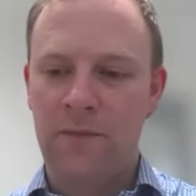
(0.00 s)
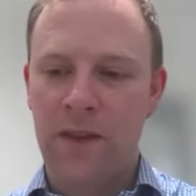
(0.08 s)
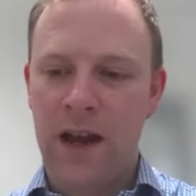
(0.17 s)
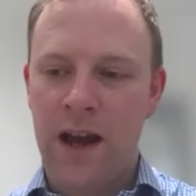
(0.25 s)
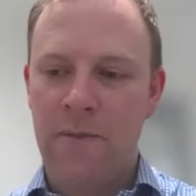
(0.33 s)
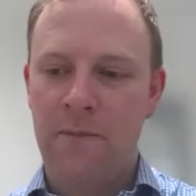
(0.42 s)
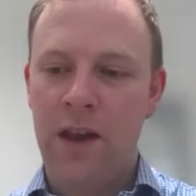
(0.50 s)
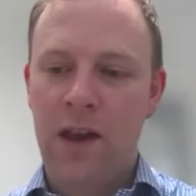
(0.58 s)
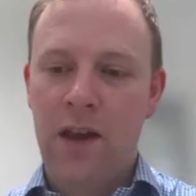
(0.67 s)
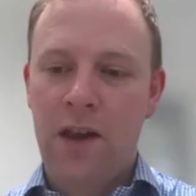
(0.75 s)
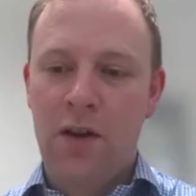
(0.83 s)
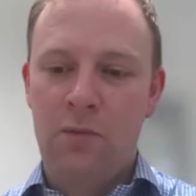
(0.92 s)
Um,
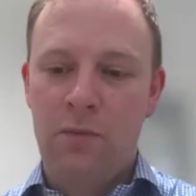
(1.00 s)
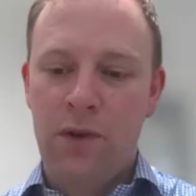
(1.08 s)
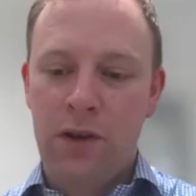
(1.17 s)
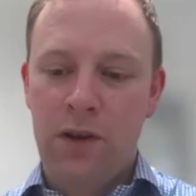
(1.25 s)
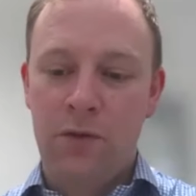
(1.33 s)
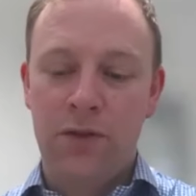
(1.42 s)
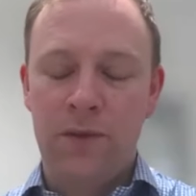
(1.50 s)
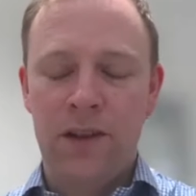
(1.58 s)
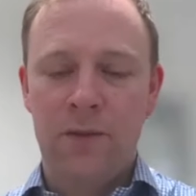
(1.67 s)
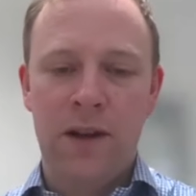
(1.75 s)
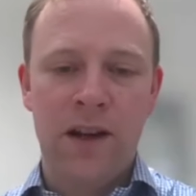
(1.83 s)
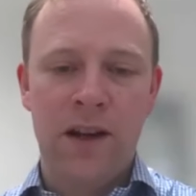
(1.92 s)
but it also means that
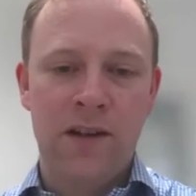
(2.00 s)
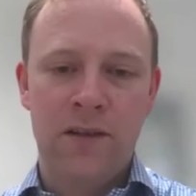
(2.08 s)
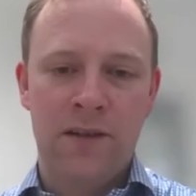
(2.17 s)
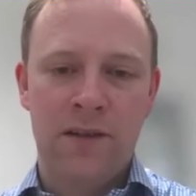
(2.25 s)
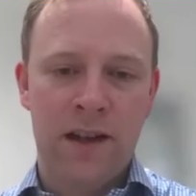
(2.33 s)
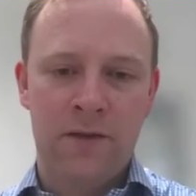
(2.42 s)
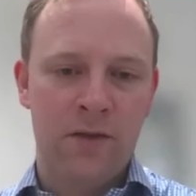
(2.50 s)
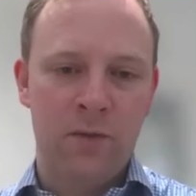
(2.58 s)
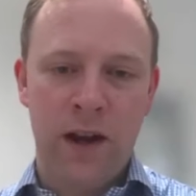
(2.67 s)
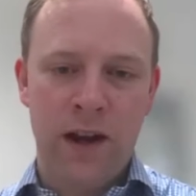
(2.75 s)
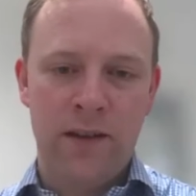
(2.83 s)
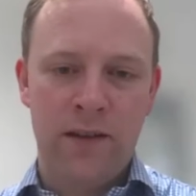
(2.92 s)
the patient doesn't have to
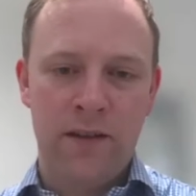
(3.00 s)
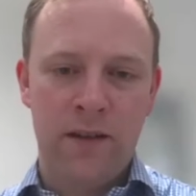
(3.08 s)
wait